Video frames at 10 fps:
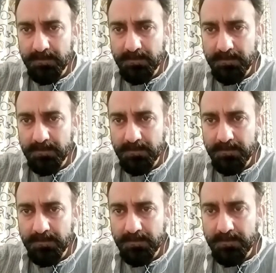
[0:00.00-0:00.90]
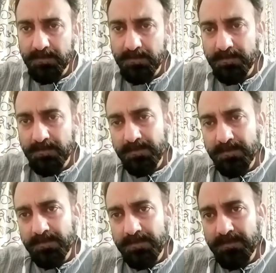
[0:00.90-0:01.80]

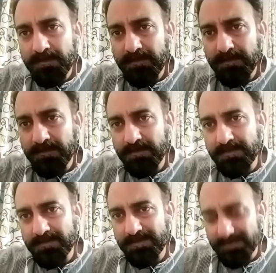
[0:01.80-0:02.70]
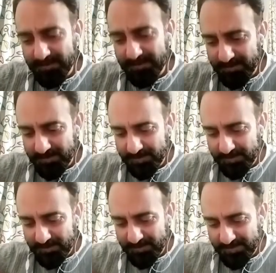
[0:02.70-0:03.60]

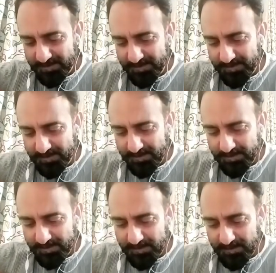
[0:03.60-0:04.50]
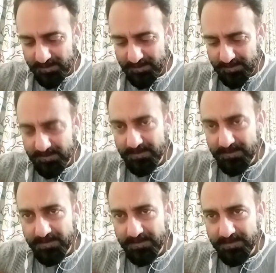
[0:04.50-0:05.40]

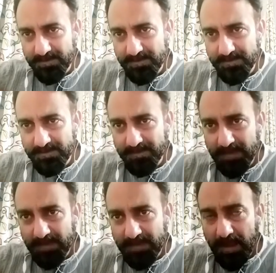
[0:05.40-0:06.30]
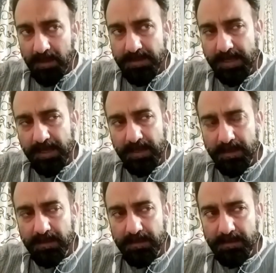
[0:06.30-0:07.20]

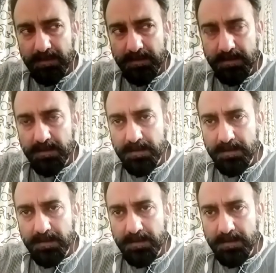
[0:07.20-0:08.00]
This person isn't speaking.